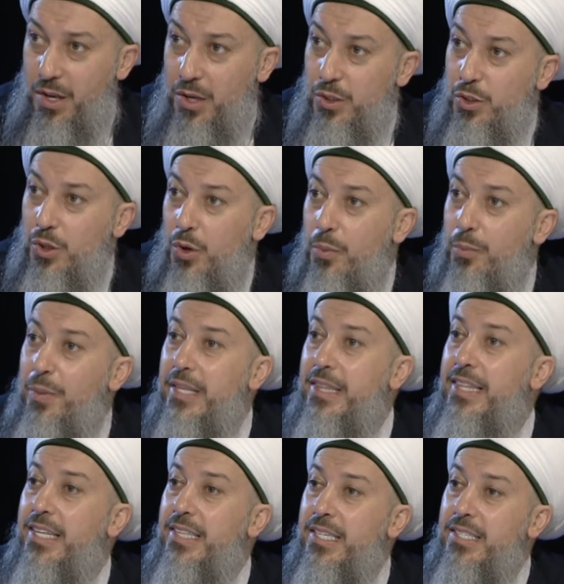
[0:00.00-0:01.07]
So, but
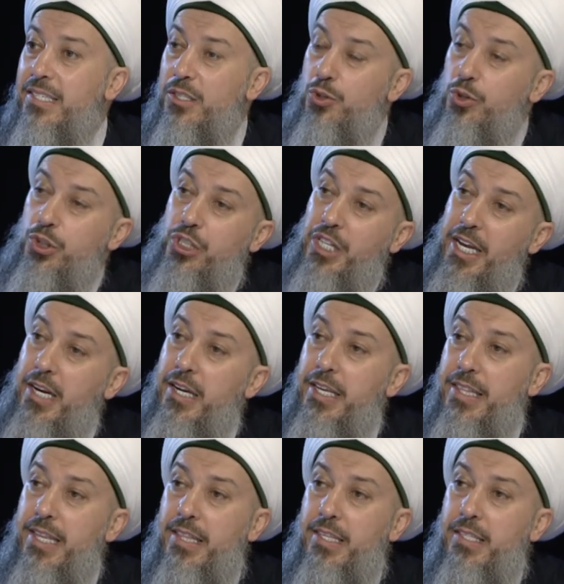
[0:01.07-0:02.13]
that is, you're channeling
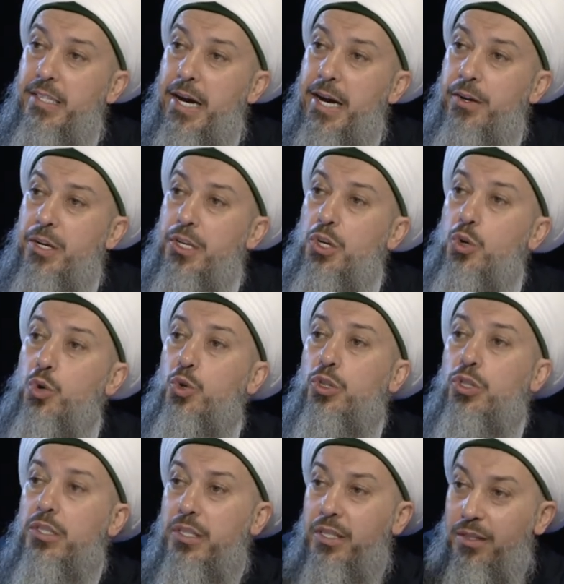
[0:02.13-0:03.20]
that desire in a good
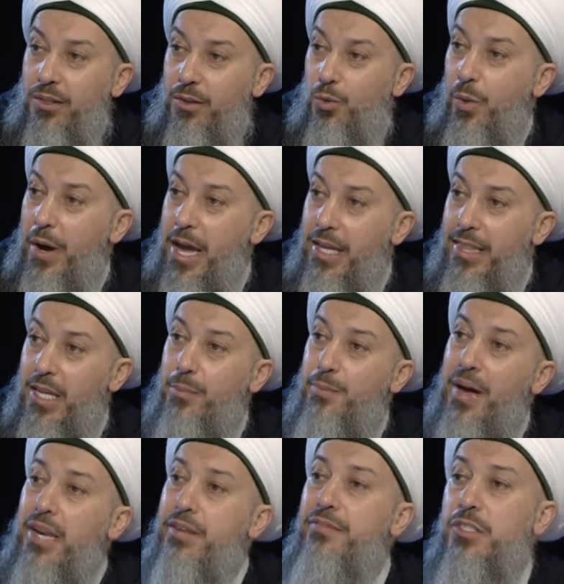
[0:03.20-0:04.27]
way that
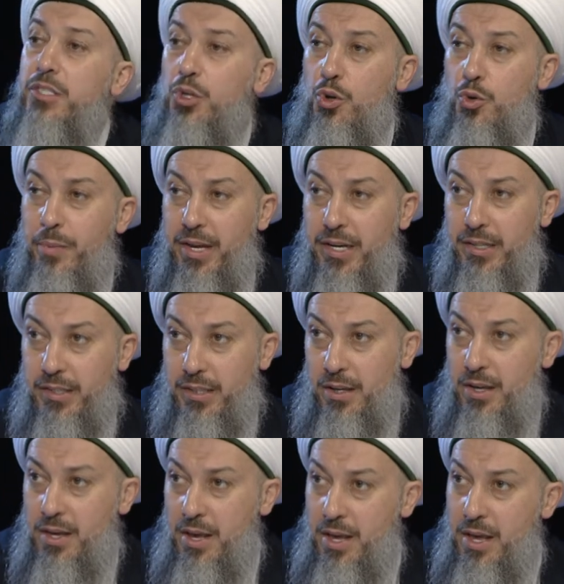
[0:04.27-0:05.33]
benefits humanity.
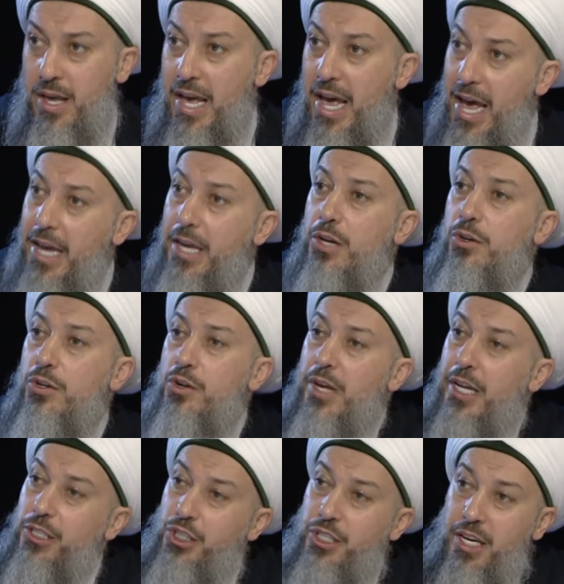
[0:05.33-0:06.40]
Anger, you can
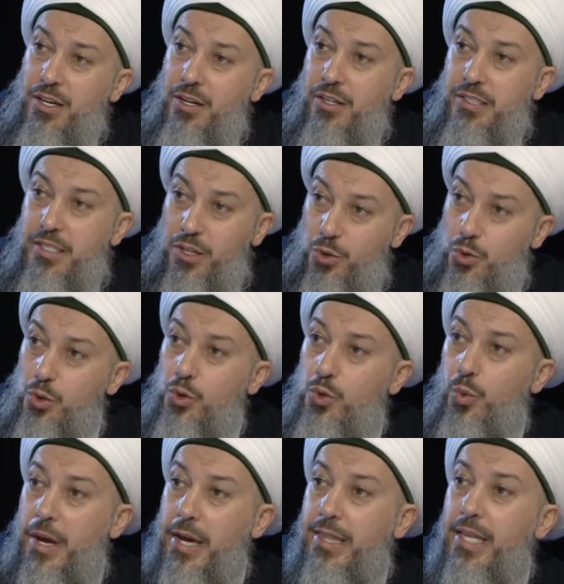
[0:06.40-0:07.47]
channel it in a good
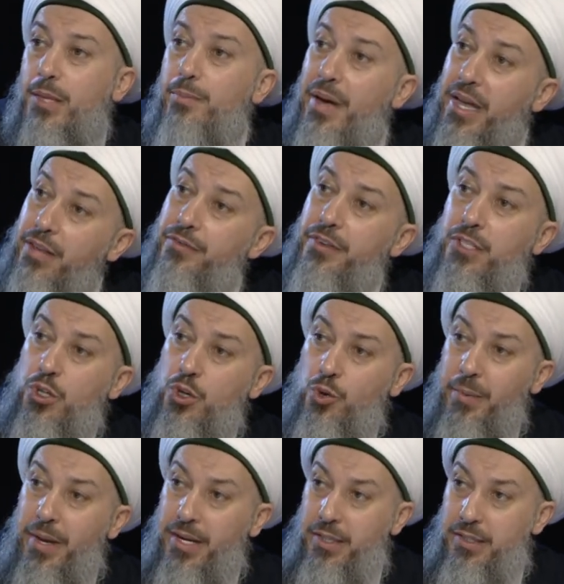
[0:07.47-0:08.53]
way that benefits
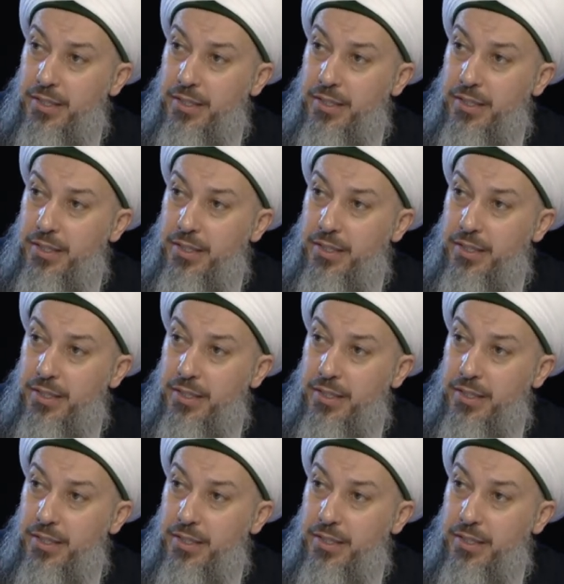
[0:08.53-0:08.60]
humanity.